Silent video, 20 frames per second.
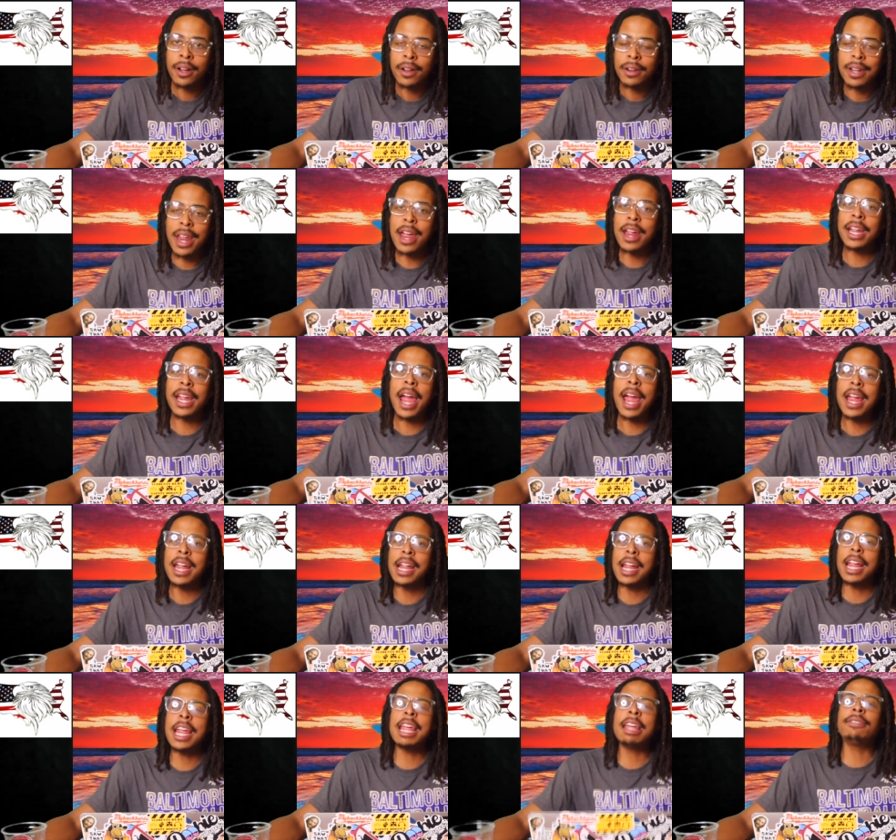They
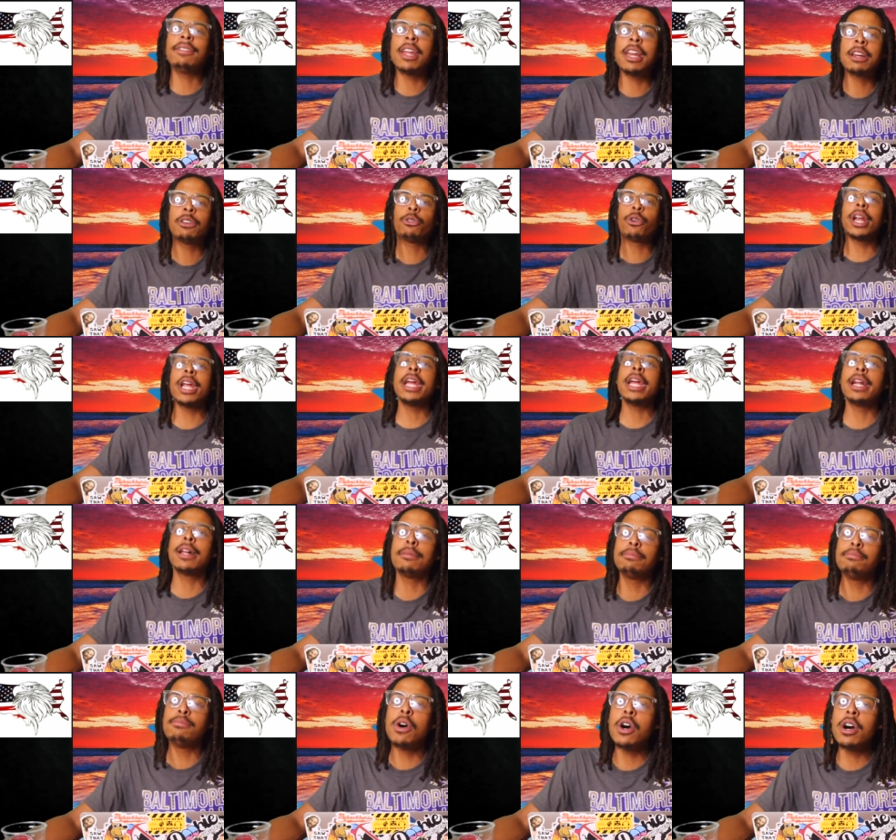can't even read
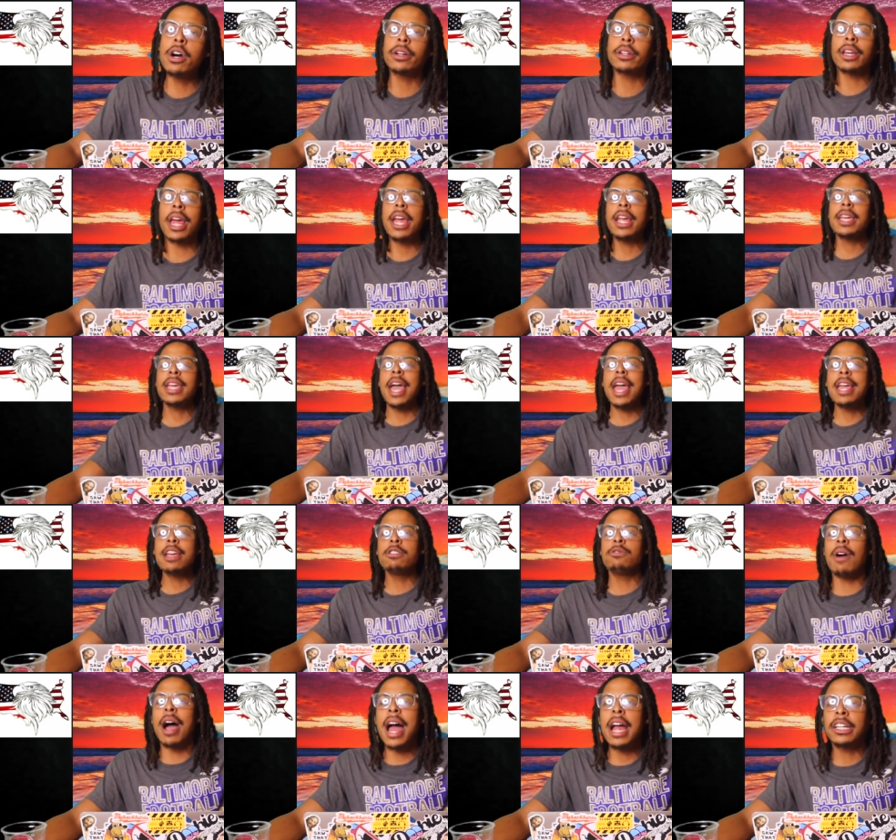a book. They
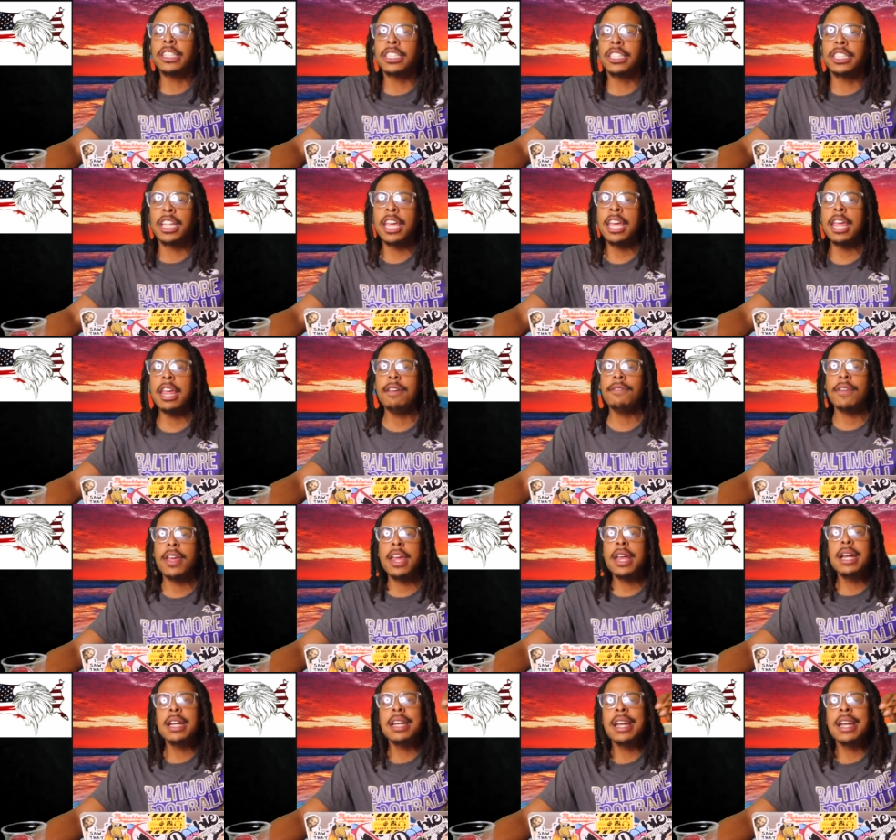can't watch TV.